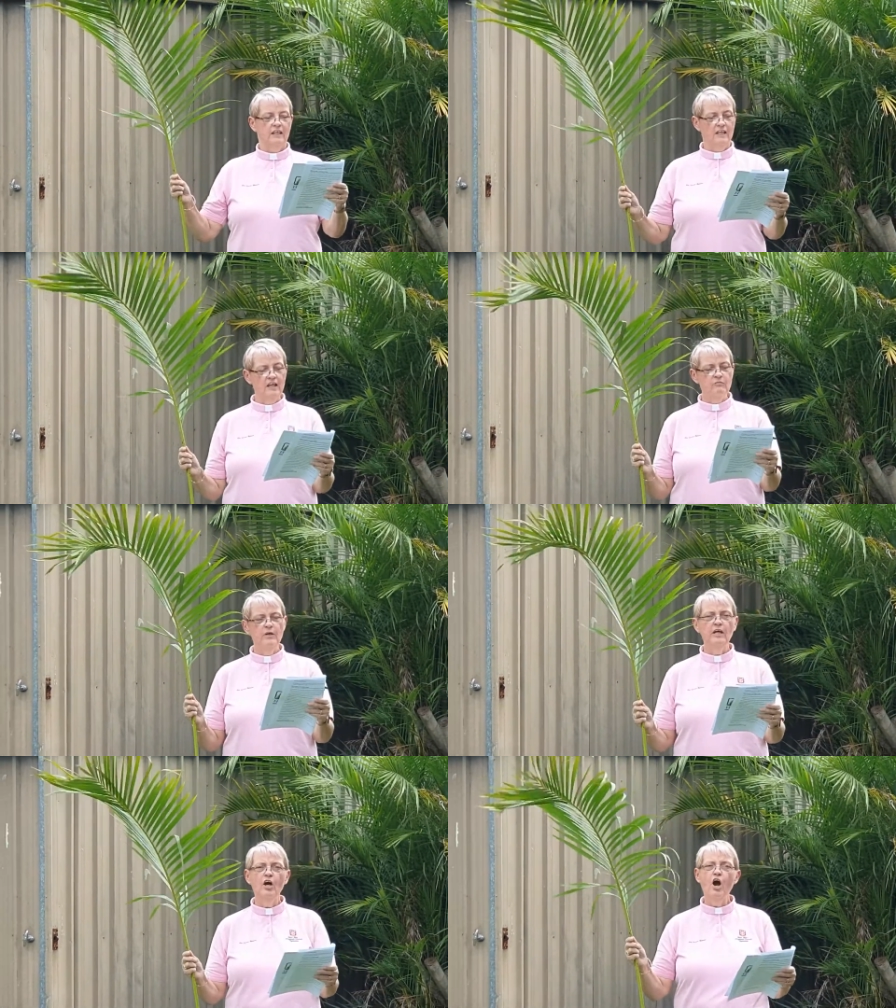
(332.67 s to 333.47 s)
Give
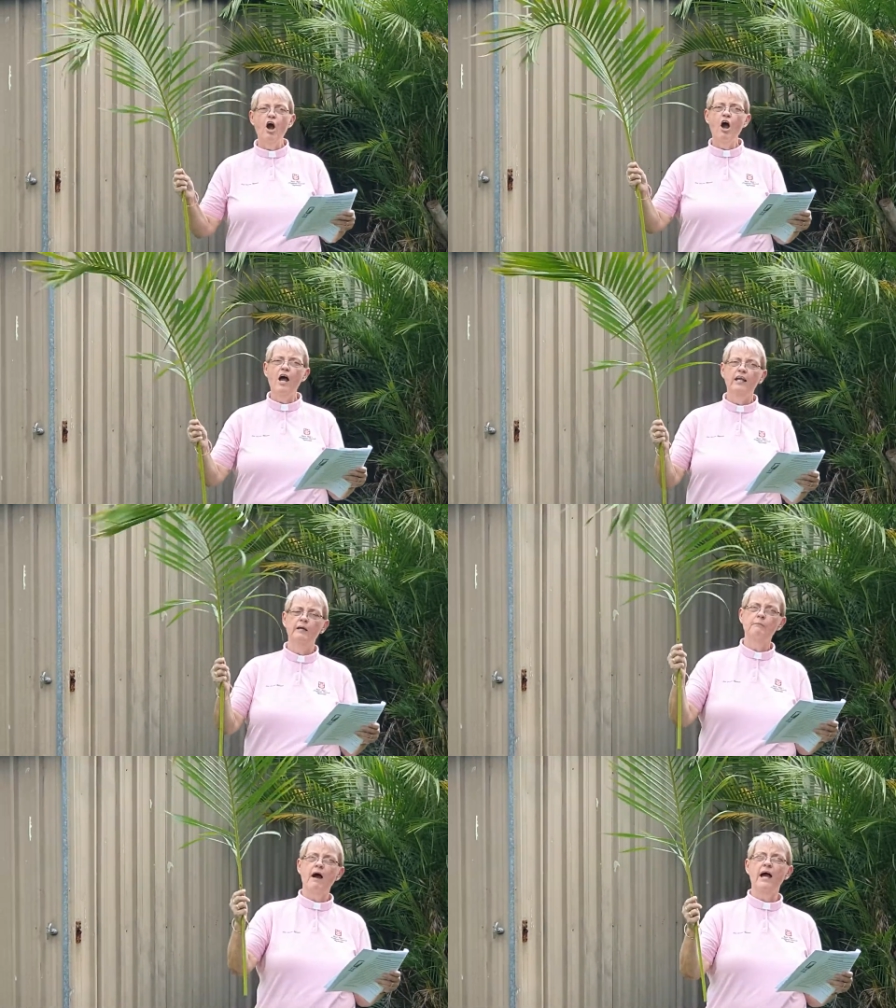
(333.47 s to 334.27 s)
me oil
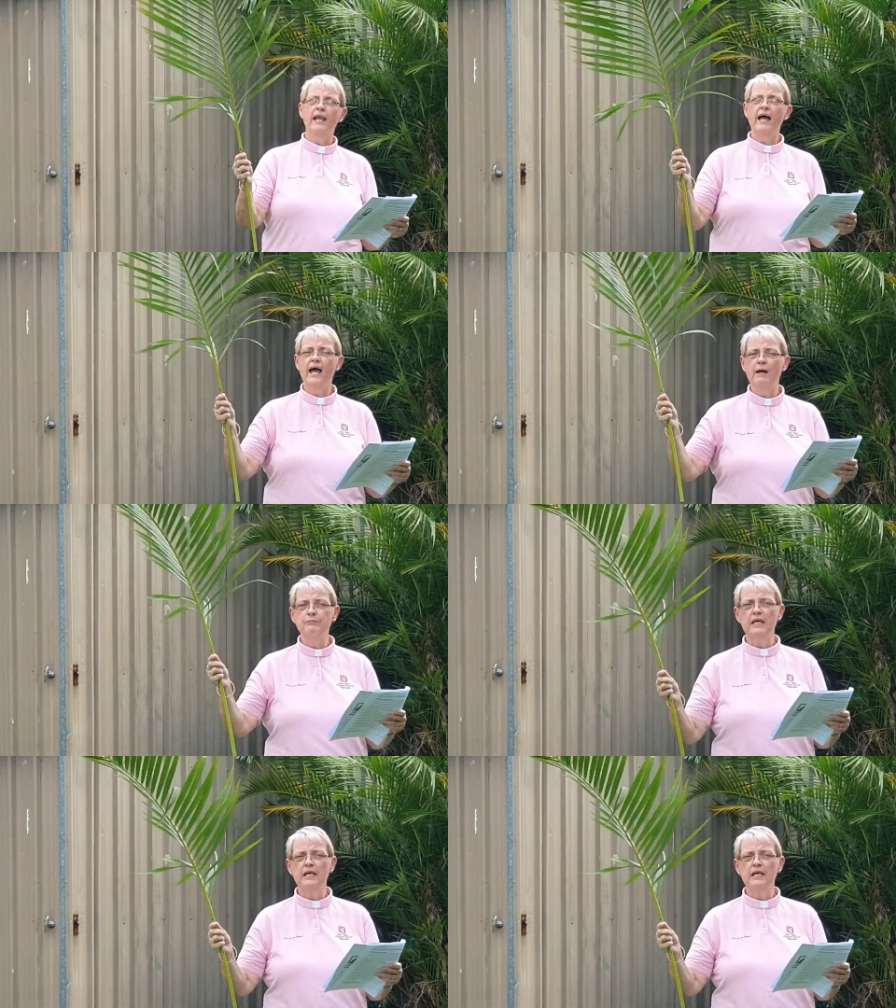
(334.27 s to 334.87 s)
in my lamp,